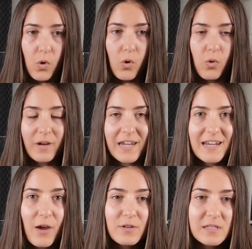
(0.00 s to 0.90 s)
okay,
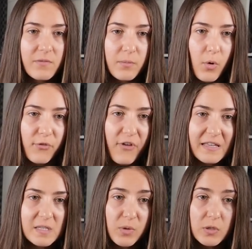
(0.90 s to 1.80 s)
now it's even more
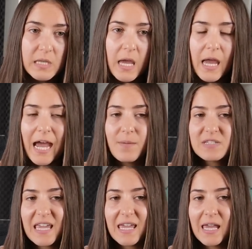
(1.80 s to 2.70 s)
fancy, because I'm
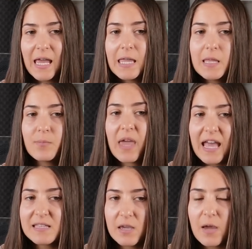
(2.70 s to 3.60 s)
taking and
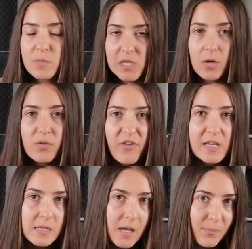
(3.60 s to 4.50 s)
I'm
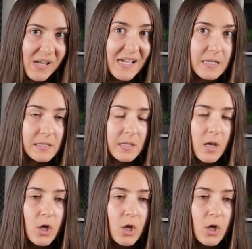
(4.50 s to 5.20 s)
sacrificing a piece